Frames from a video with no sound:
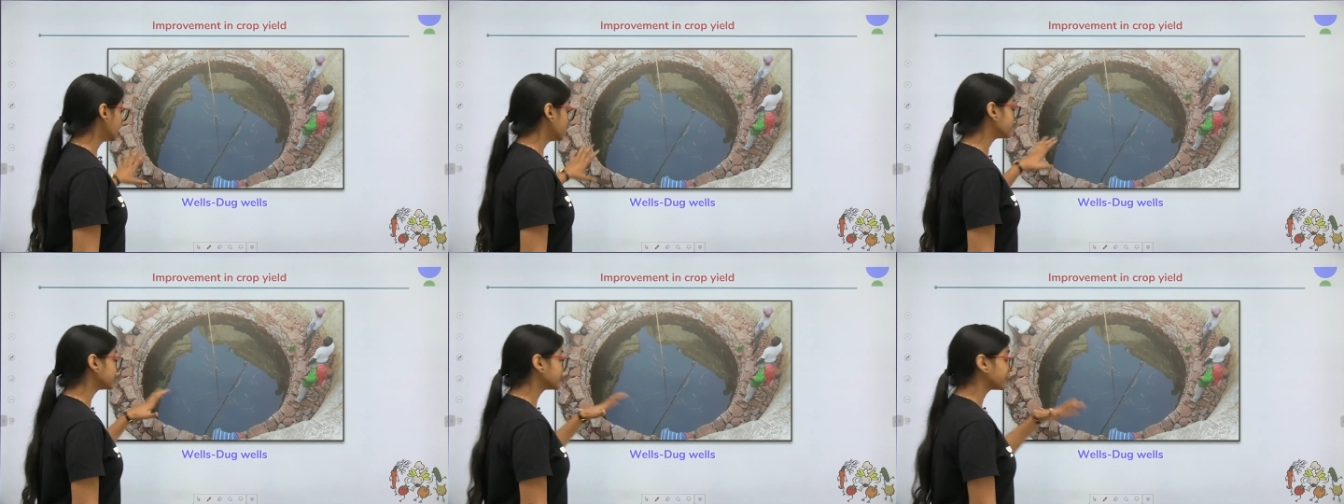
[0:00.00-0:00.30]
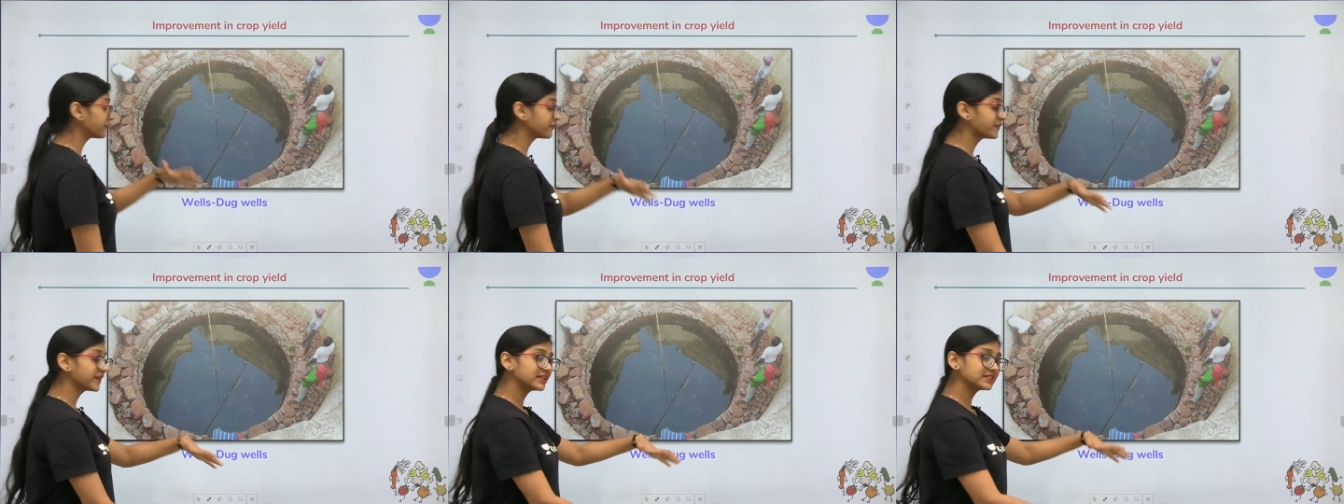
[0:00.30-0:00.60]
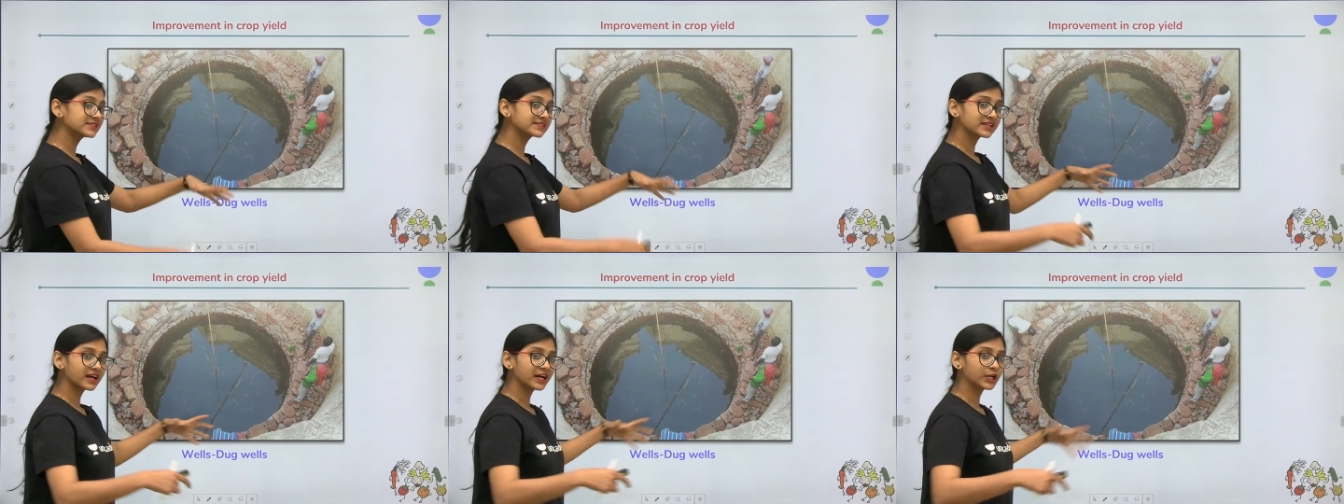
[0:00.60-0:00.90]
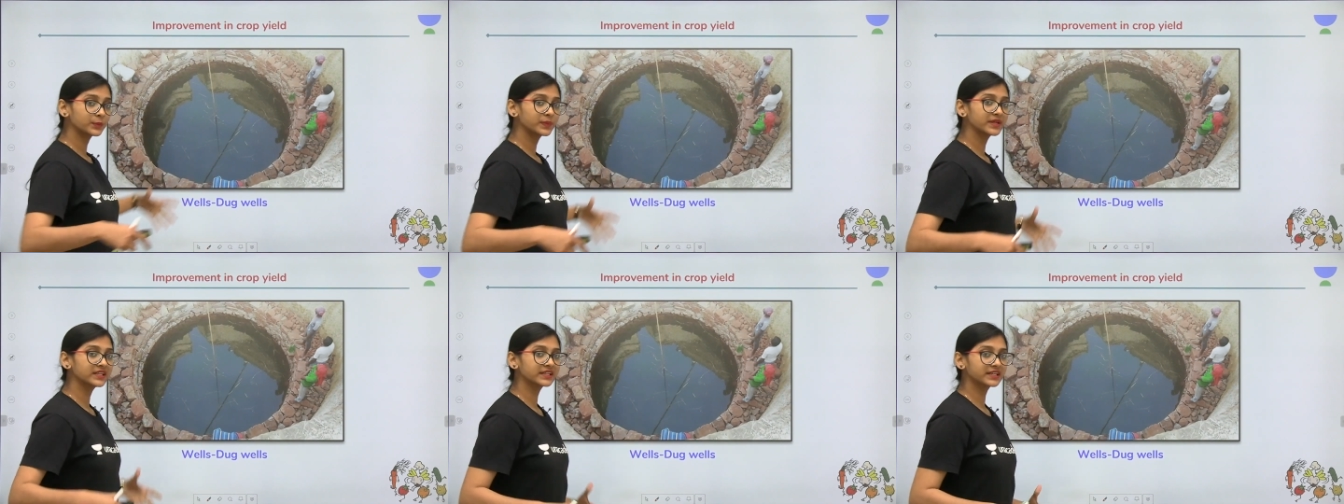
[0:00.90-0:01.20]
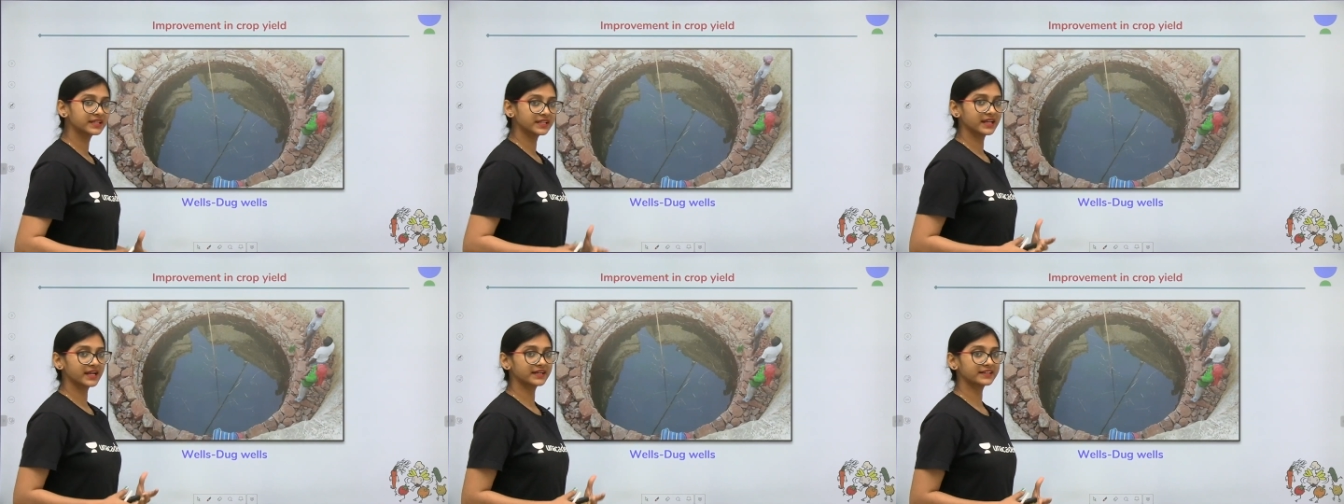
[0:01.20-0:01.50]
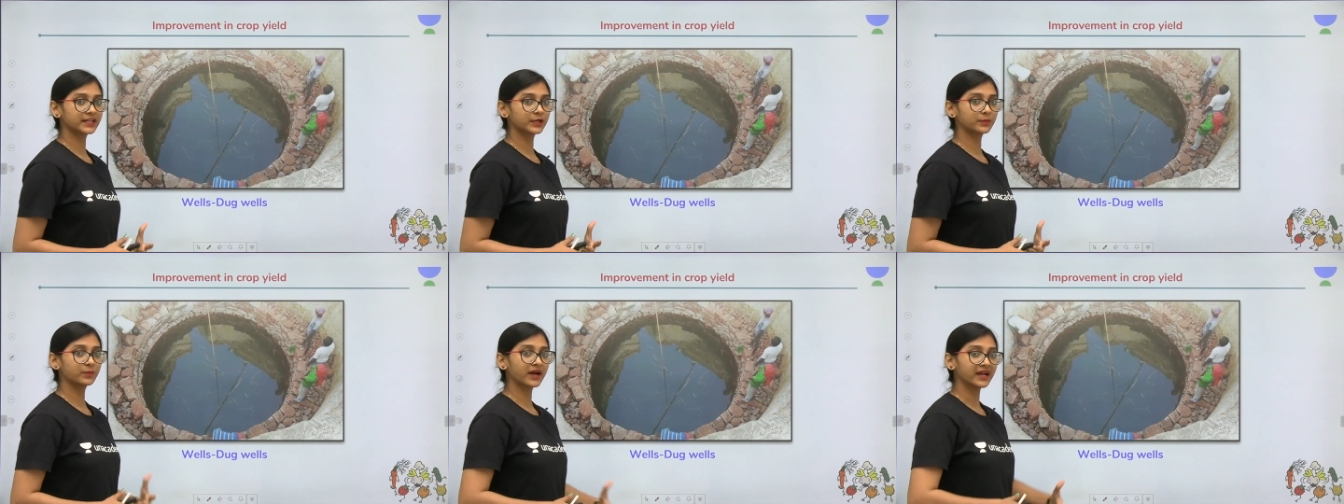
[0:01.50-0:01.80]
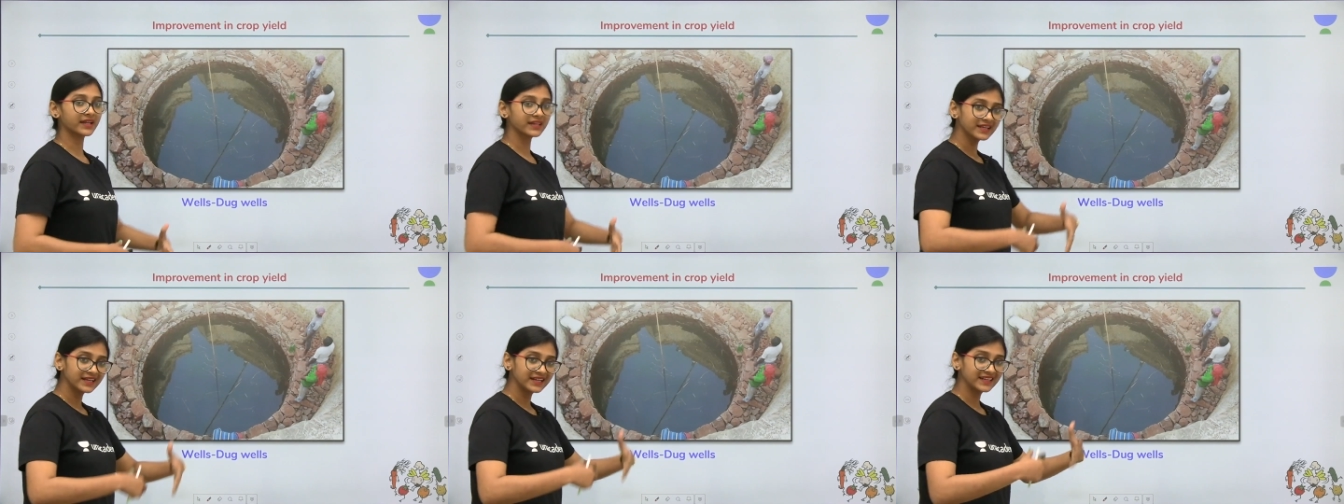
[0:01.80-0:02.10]
the wells are being created
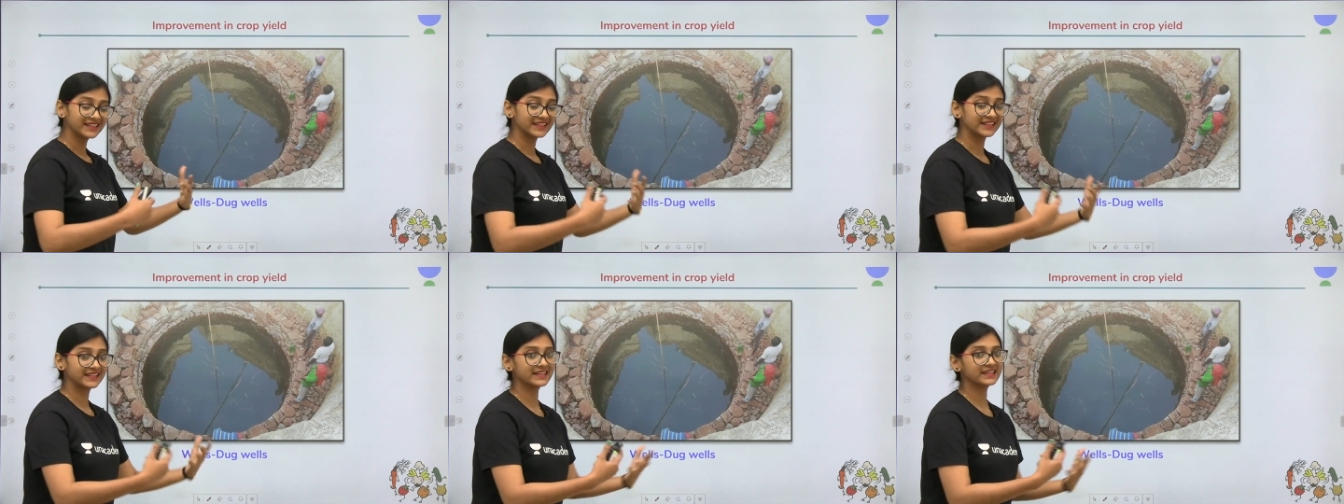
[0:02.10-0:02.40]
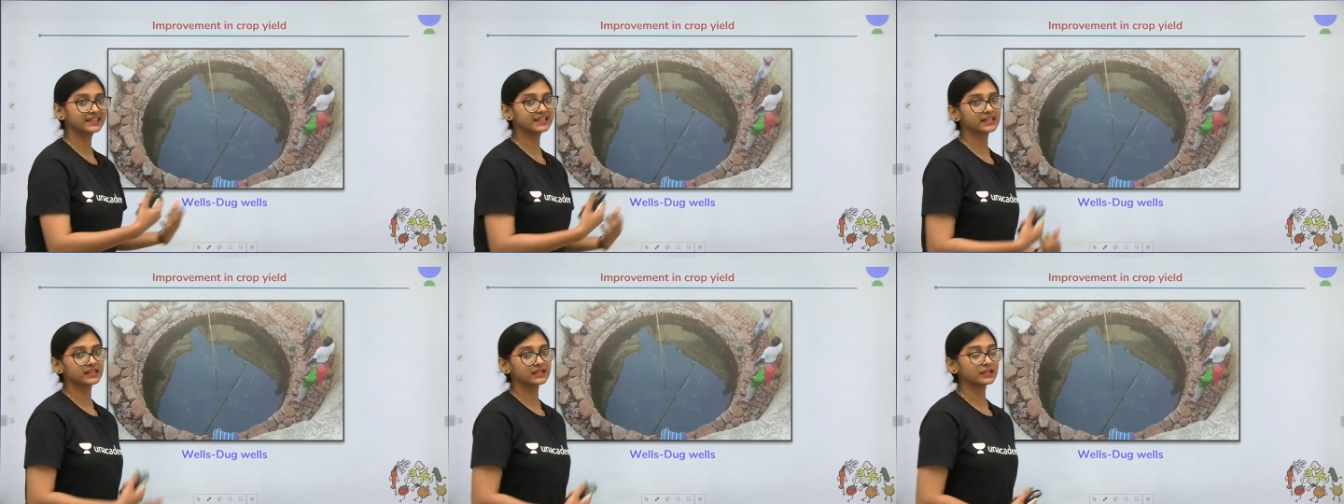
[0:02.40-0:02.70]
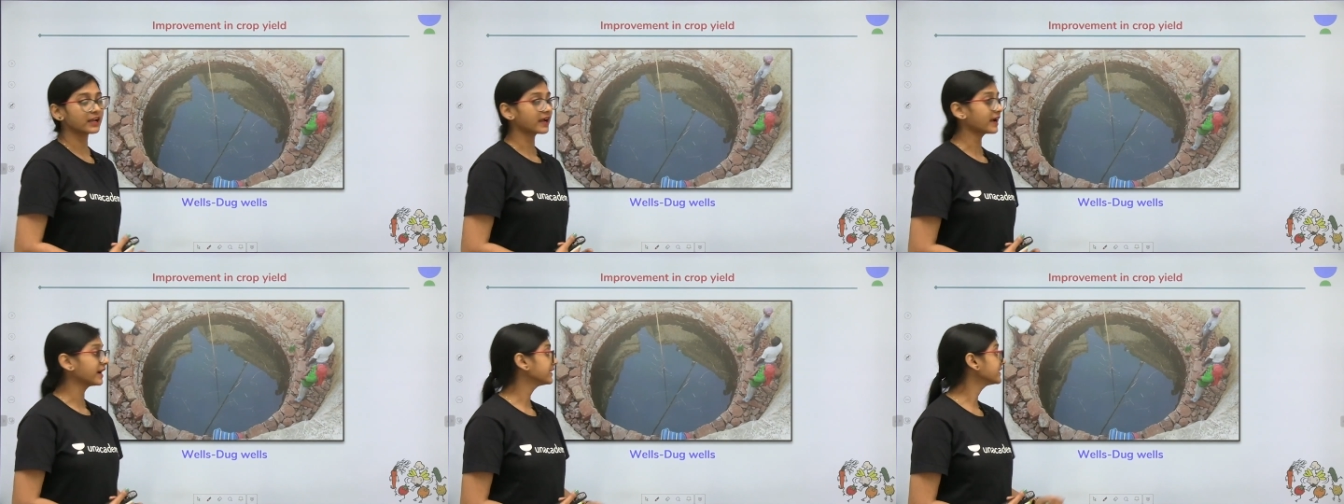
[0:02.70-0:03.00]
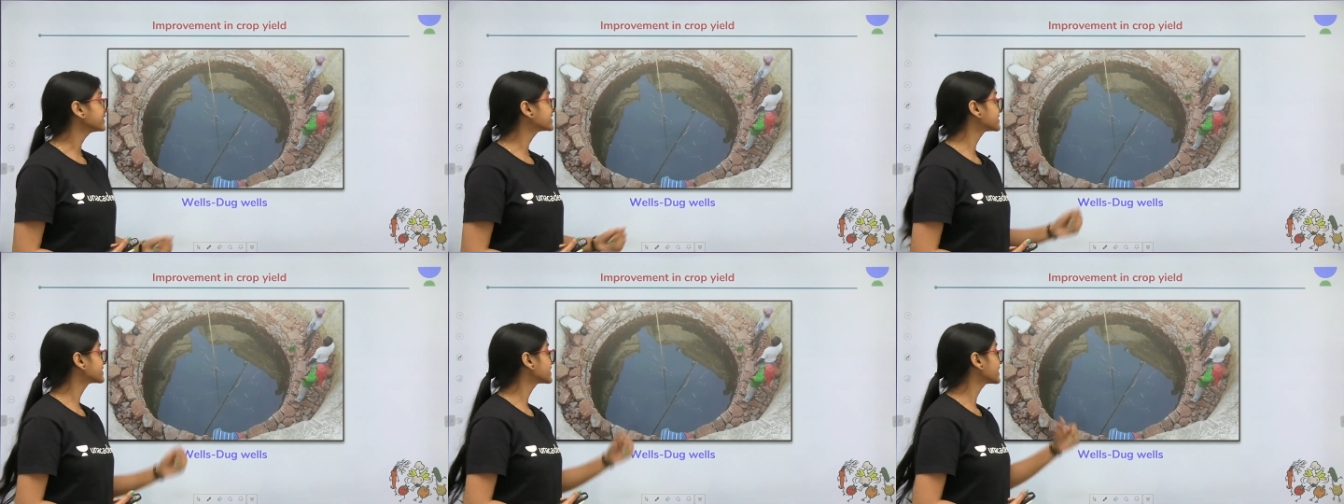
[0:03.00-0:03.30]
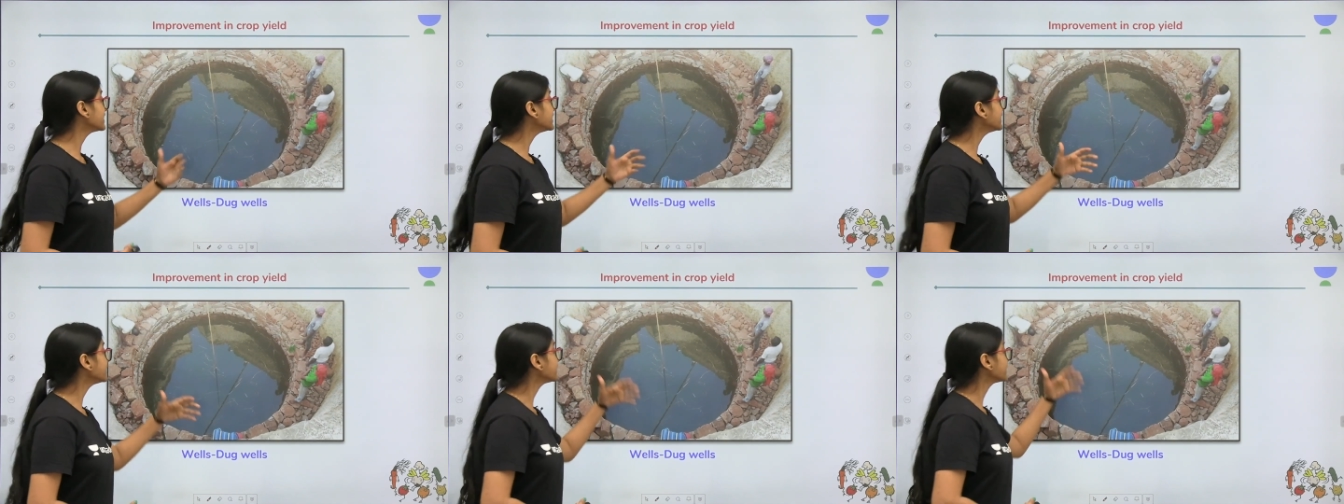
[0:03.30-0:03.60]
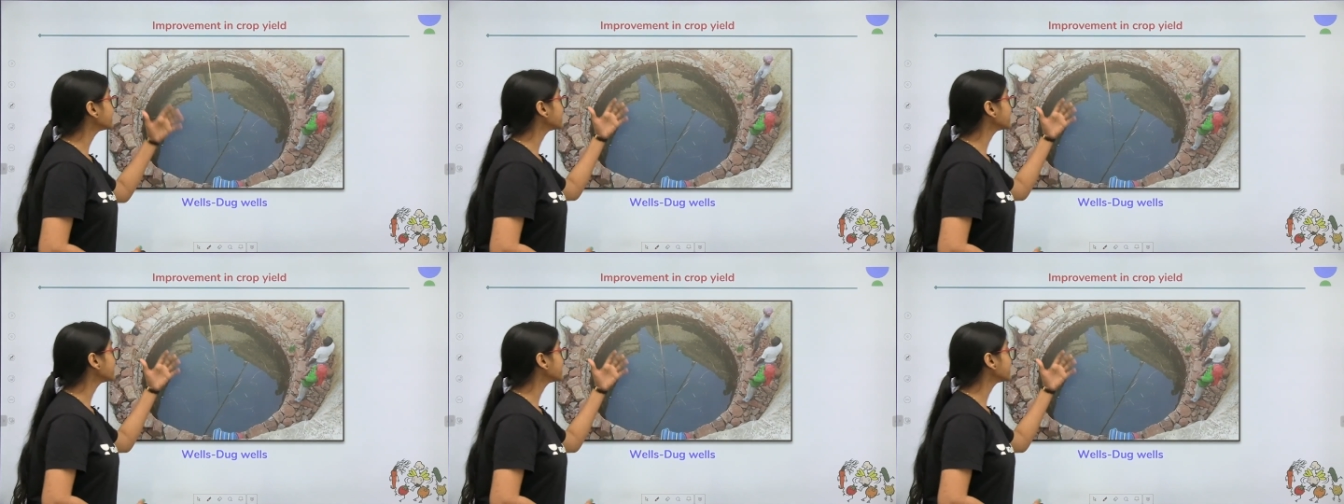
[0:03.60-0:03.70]
by digging, and it's really